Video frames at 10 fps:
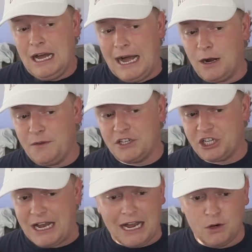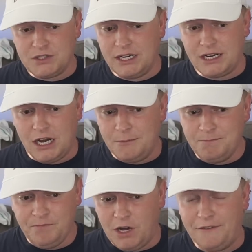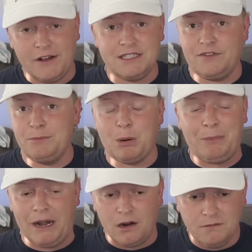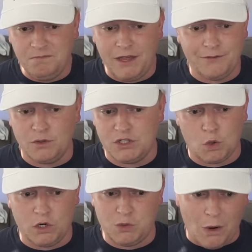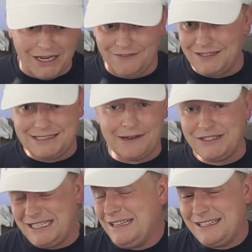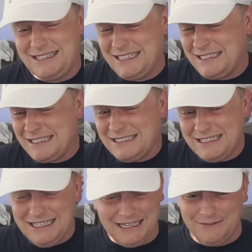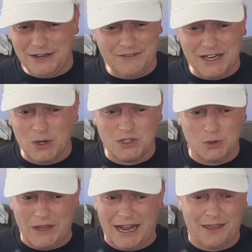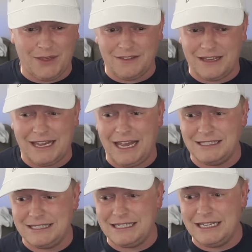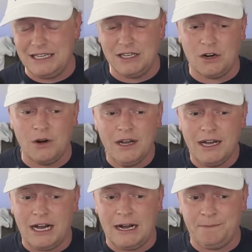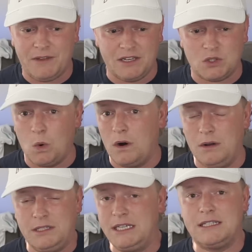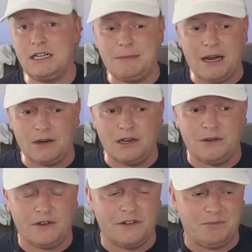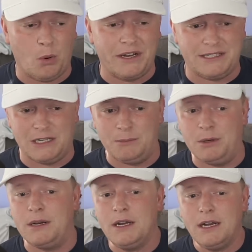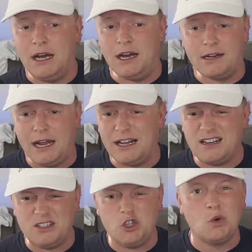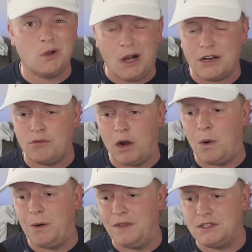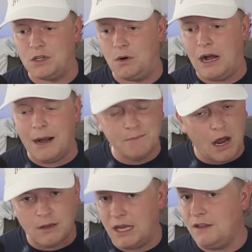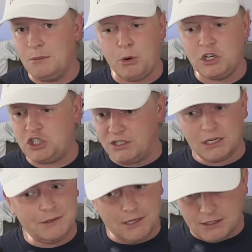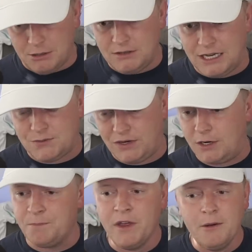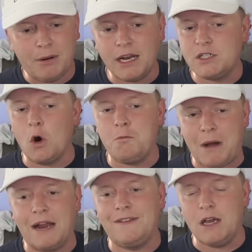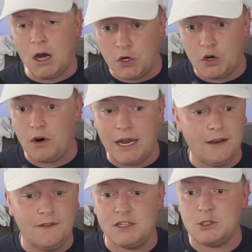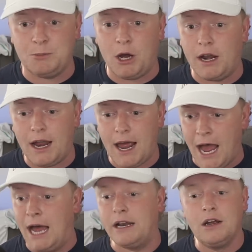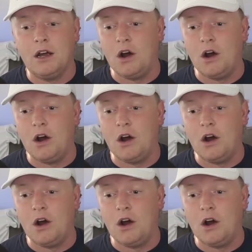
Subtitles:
I don't think Chicago's going to come offensively prepared. They've only scored 20 and then 17 this season. Even if they go do that, I think that Kansas City, know, can score a decent amount of points here, but kind of chew clock and run away with it. So I'm not laying the points just like we talked about in the last video, but I don't mind the under in this spot at